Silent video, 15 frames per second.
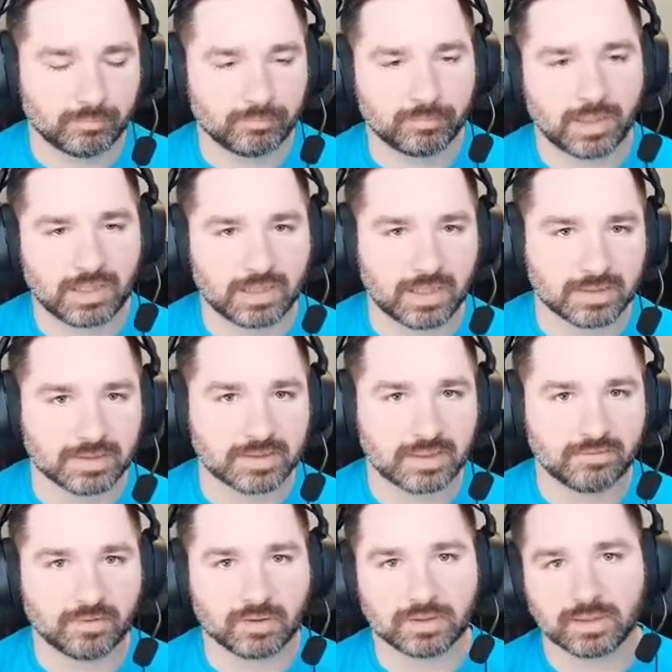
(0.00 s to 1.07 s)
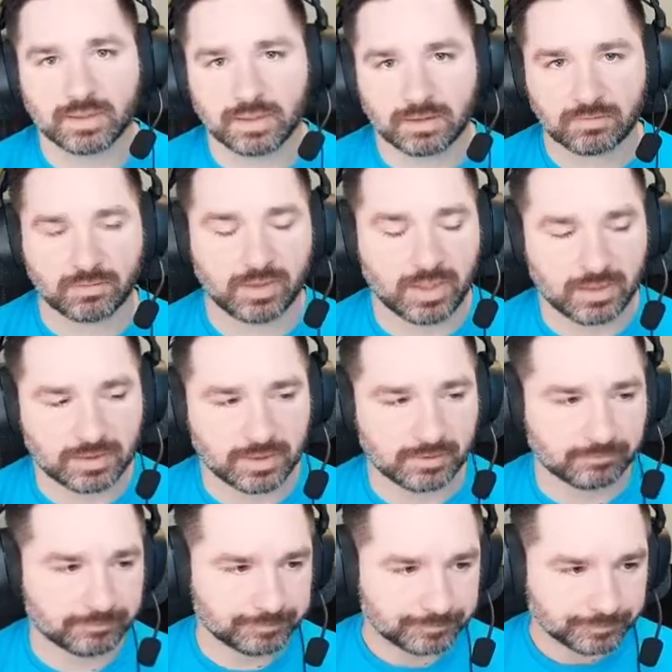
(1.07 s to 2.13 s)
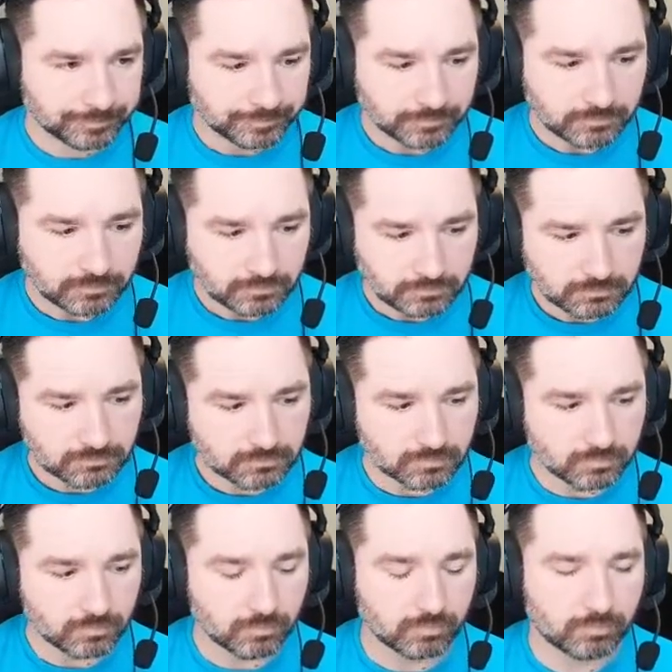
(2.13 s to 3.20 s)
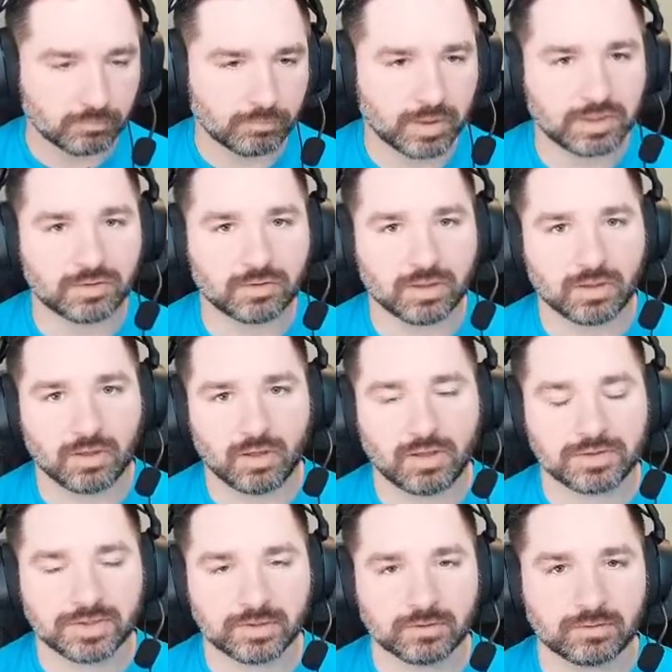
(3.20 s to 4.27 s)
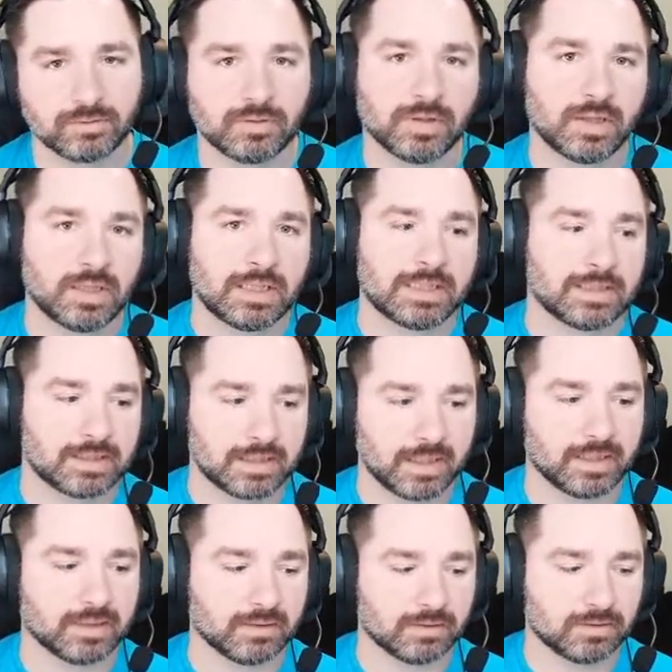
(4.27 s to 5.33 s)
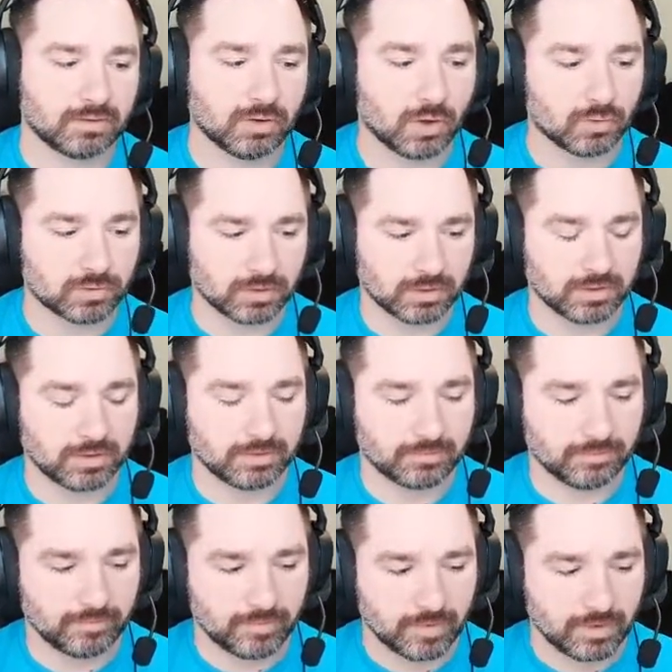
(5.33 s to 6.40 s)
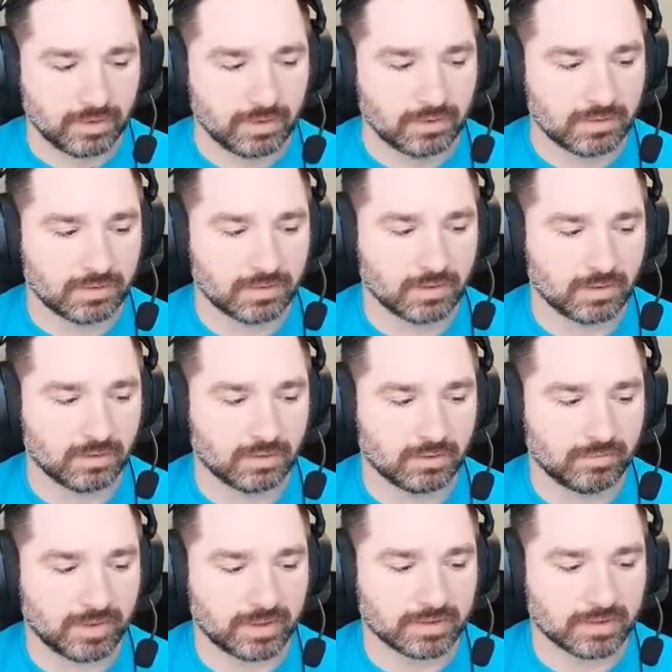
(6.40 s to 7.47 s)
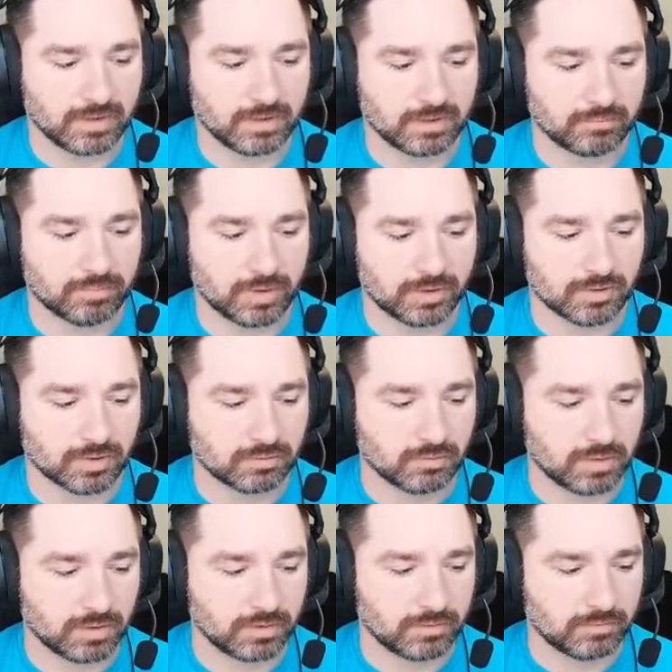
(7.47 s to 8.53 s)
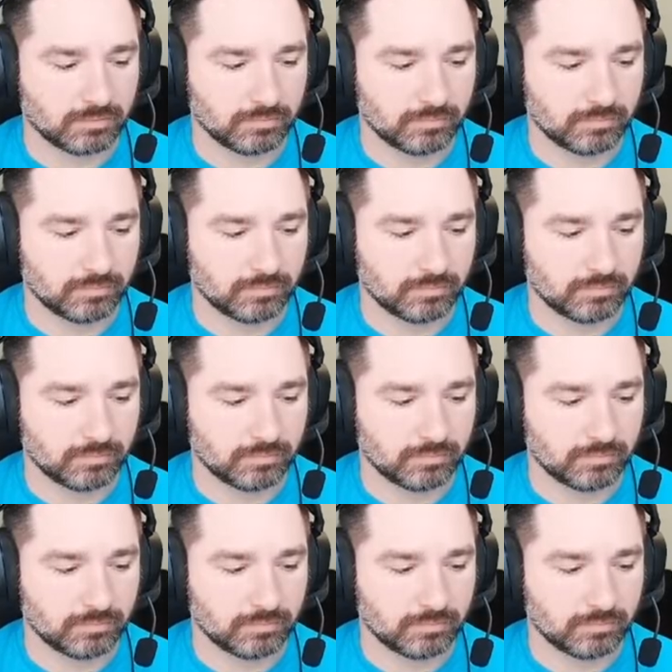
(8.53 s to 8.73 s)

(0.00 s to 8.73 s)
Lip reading: Python is defaulted to 3910. But you can also set it locally. So if I say like project 1,